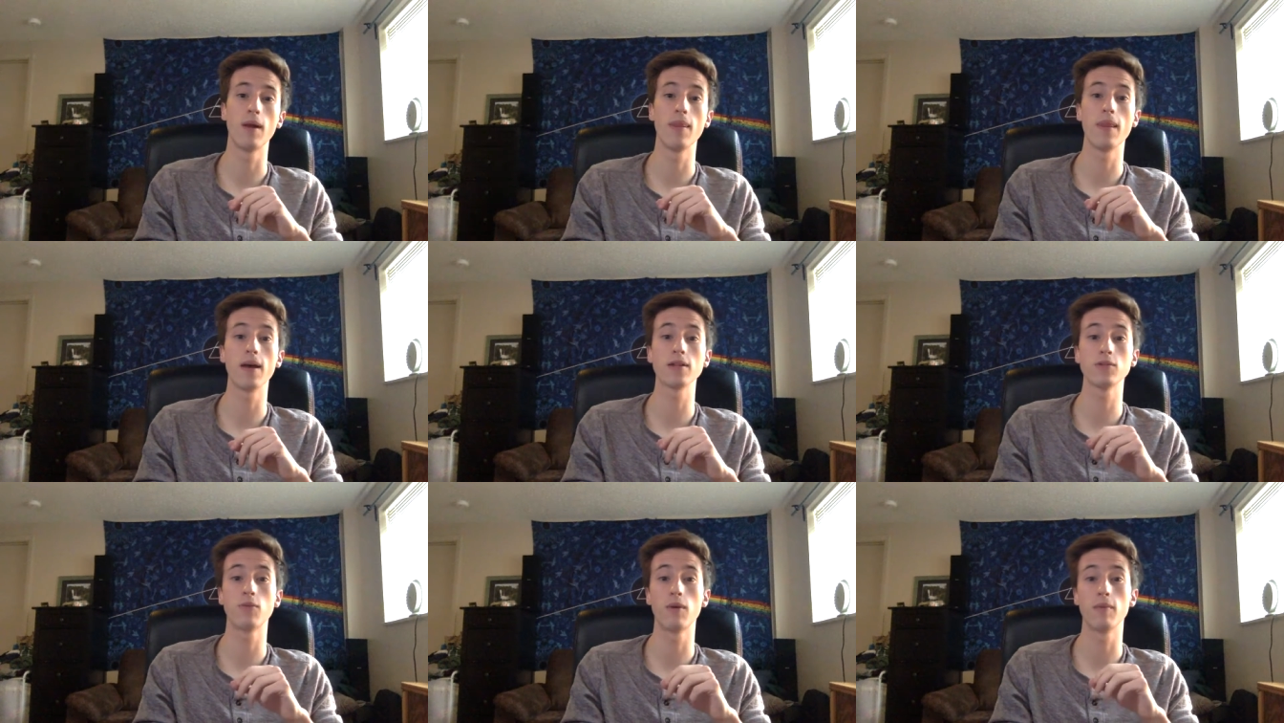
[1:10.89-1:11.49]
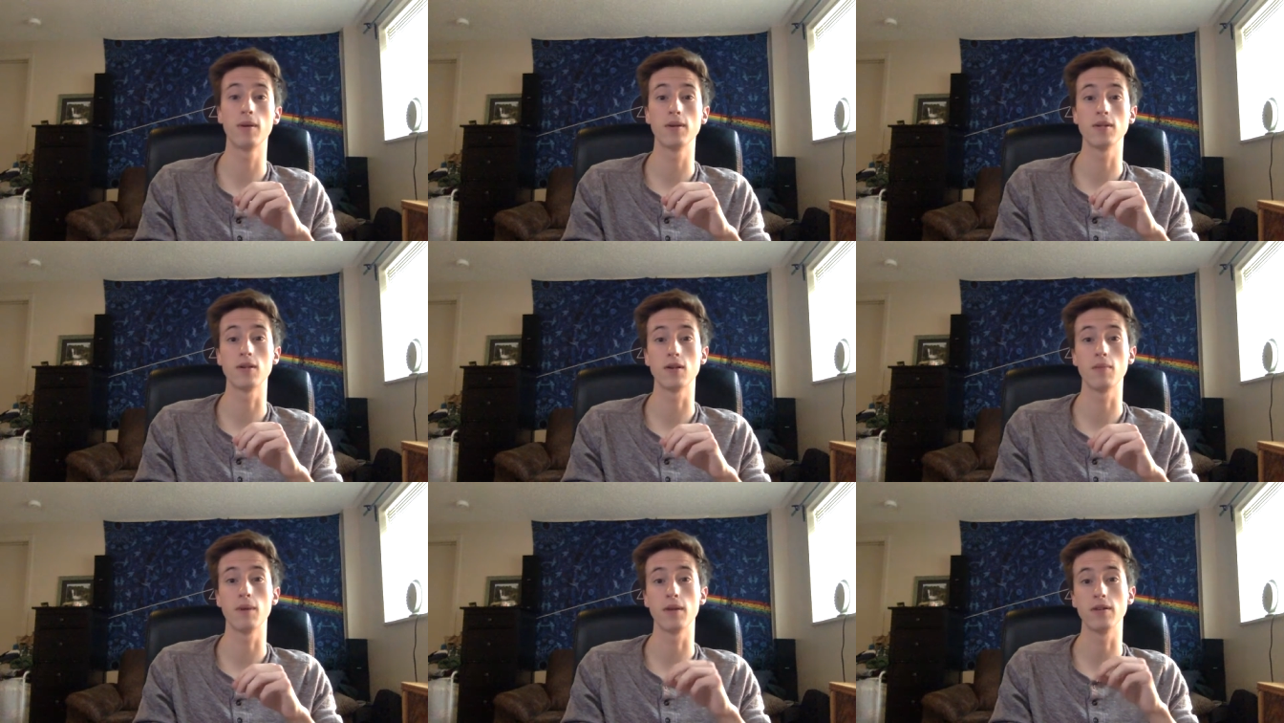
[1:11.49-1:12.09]
and that's where I'm going to
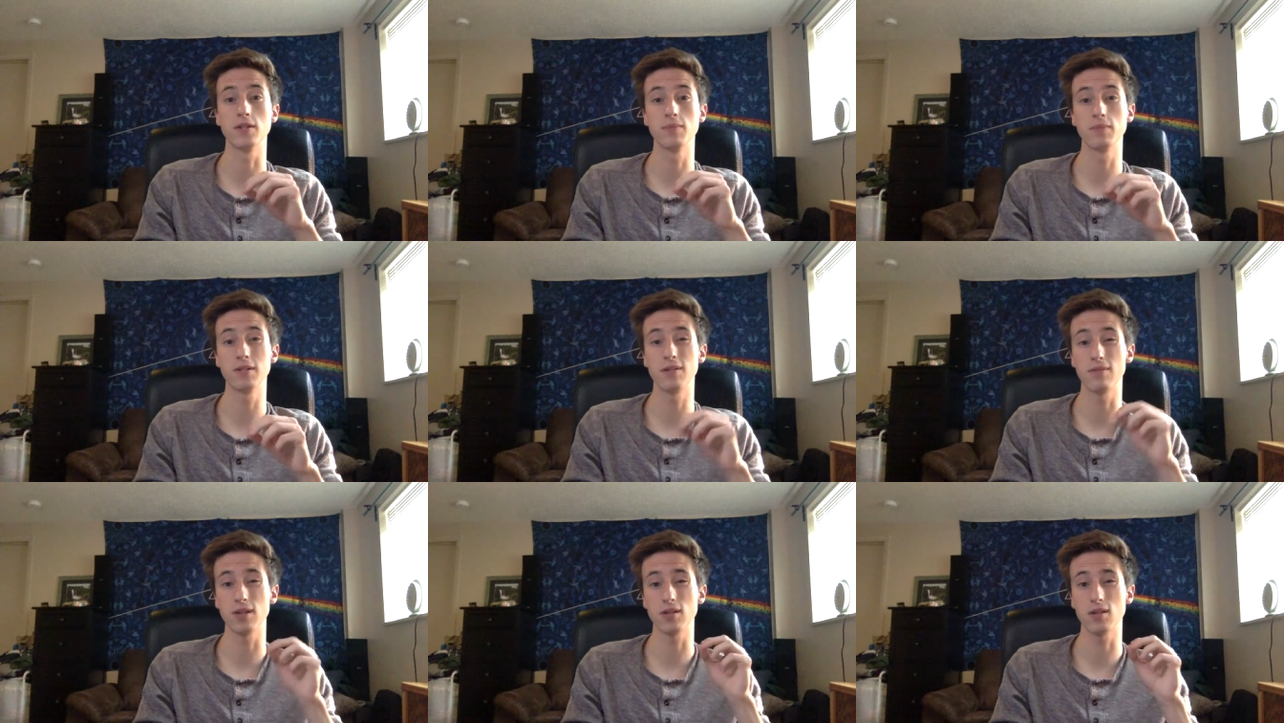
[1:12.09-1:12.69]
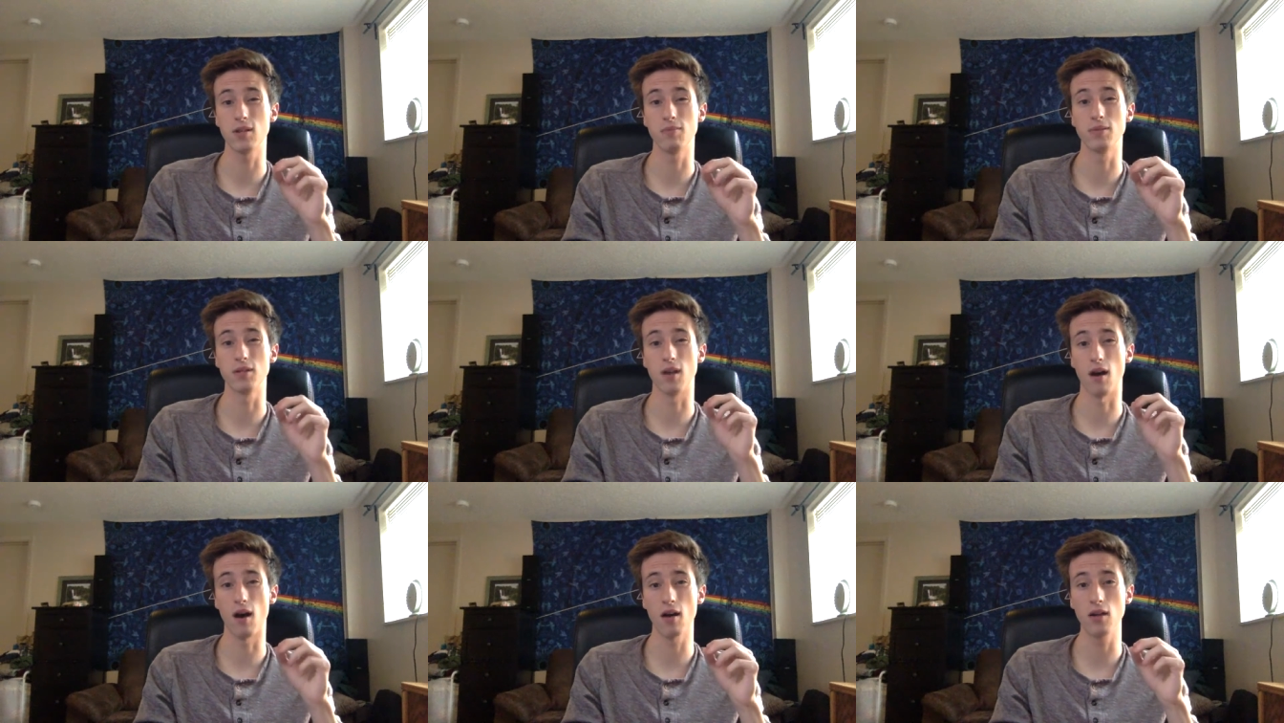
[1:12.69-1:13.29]
talk about the specific
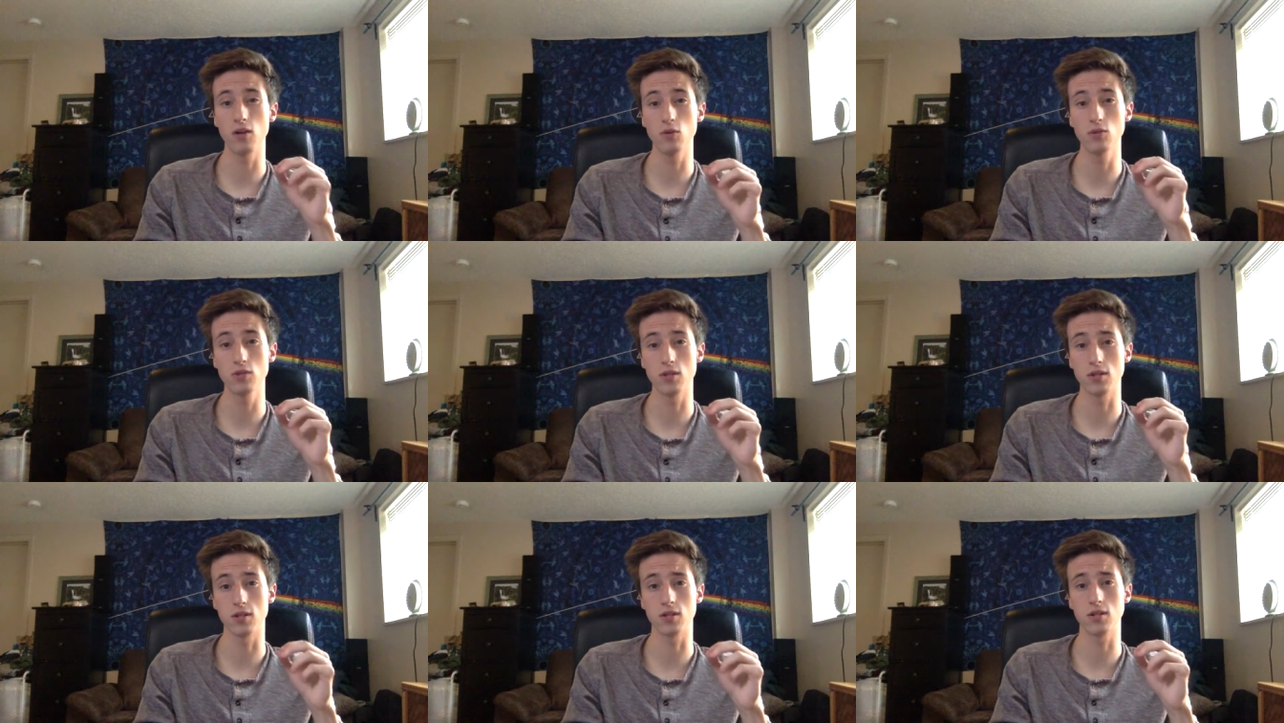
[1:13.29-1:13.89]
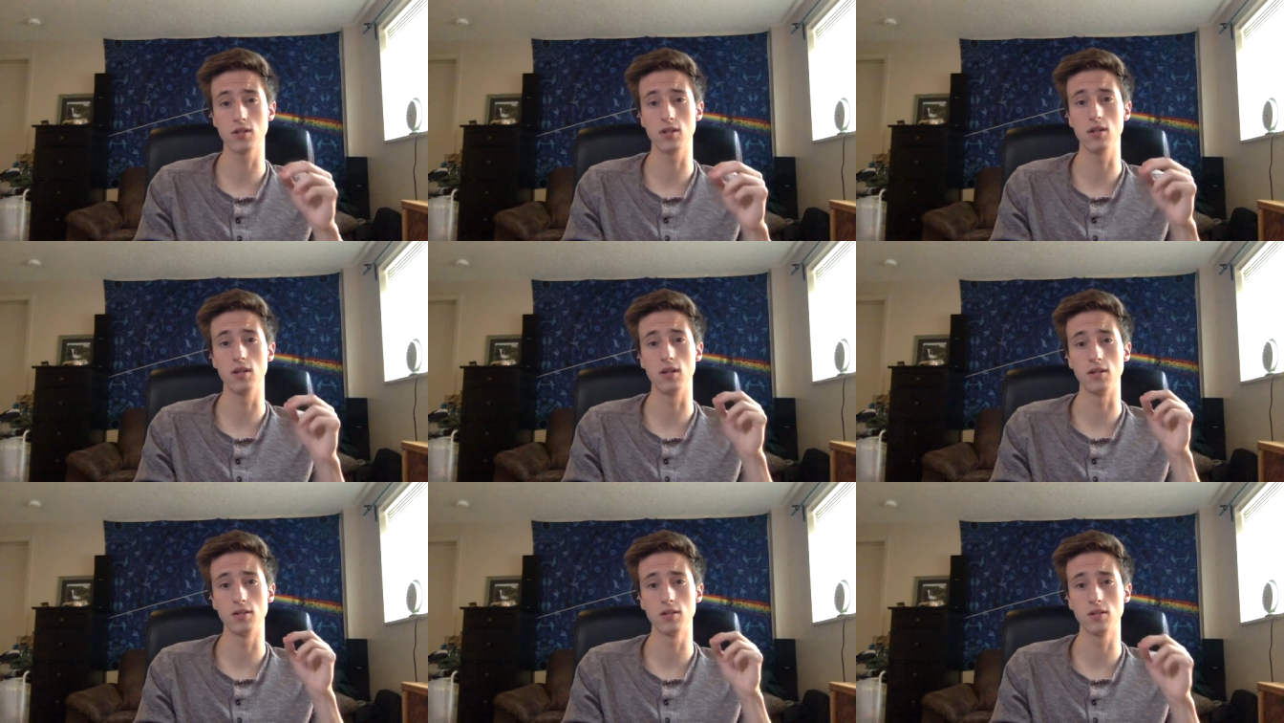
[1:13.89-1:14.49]
tips I use to
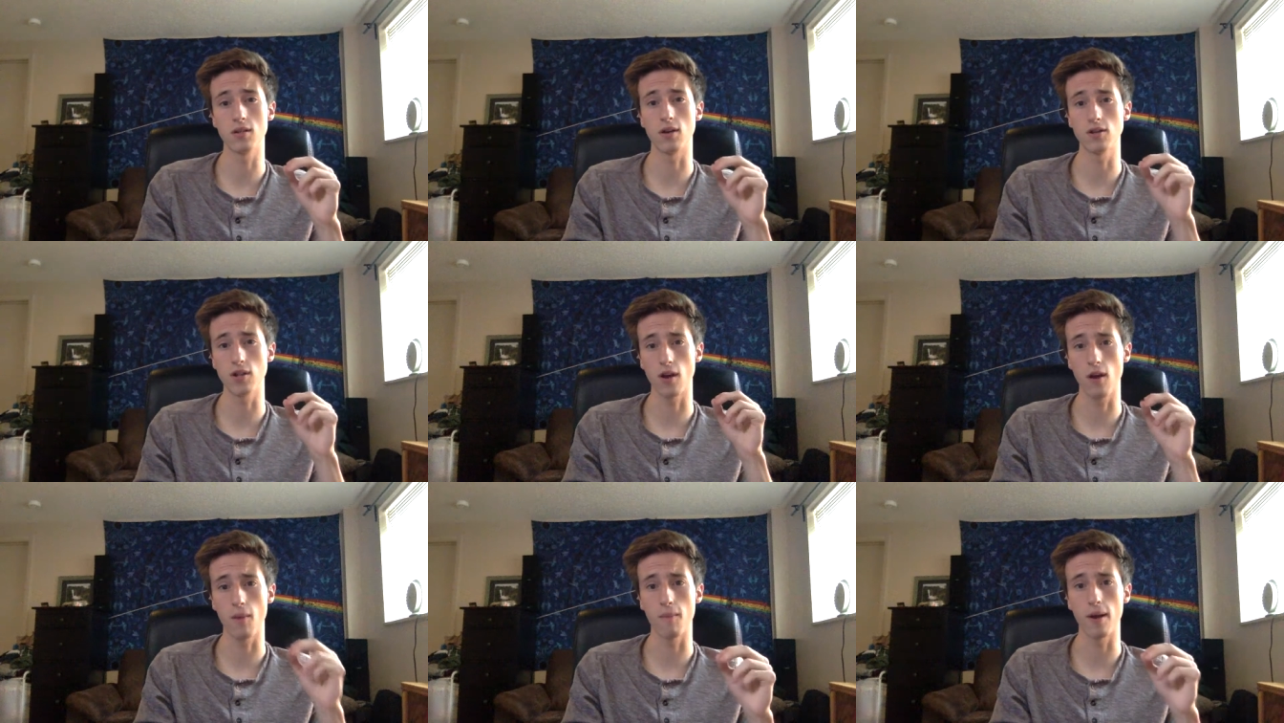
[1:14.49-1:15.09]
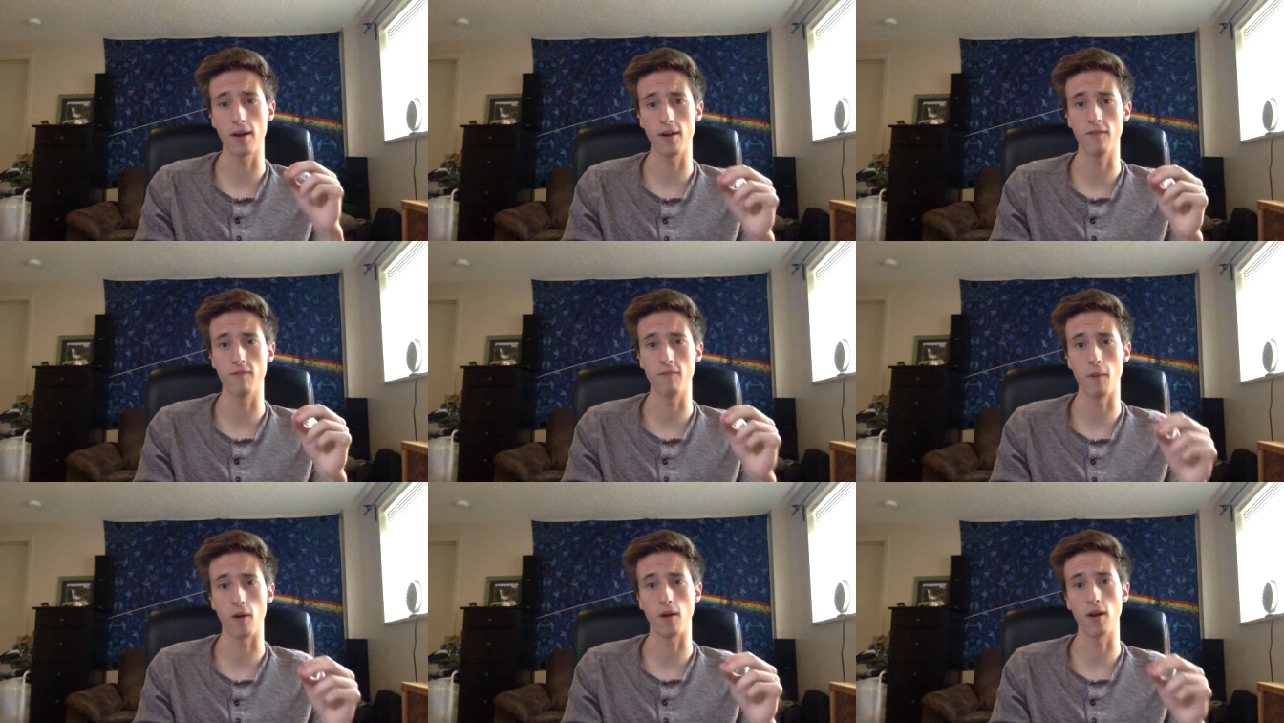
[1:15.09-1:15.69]
succeed in such a competitive
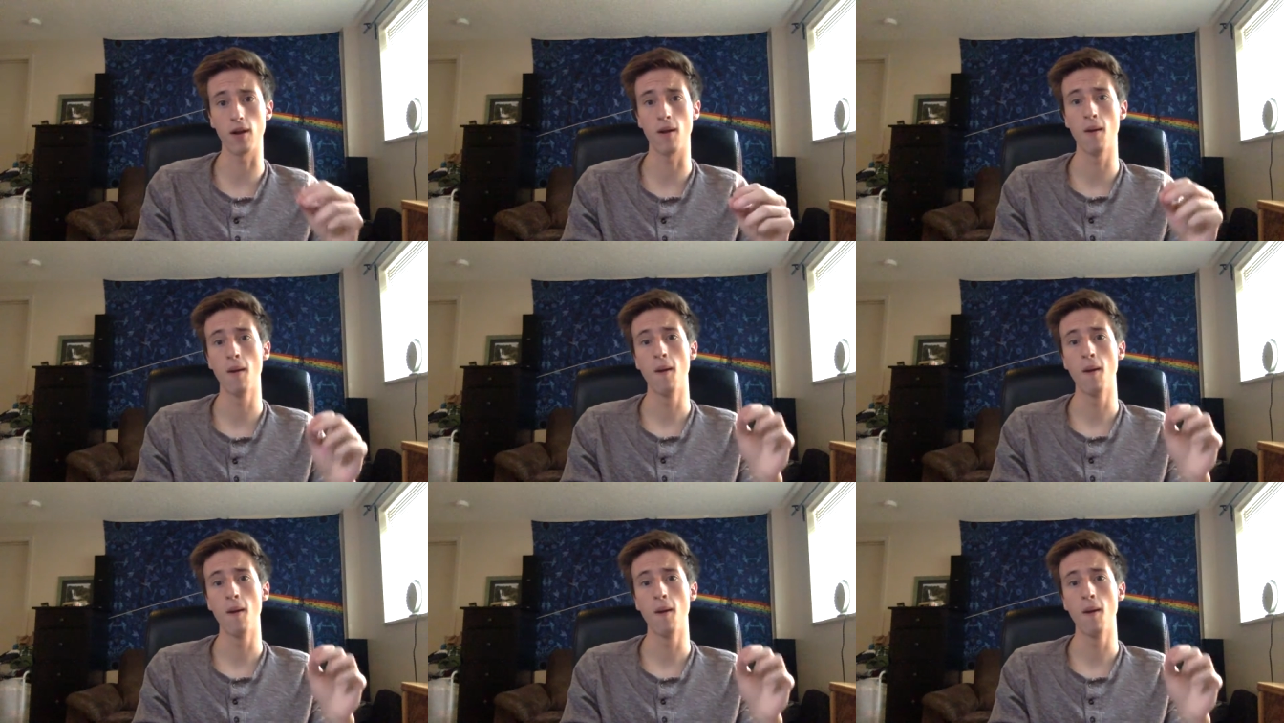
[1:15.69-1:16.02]
market.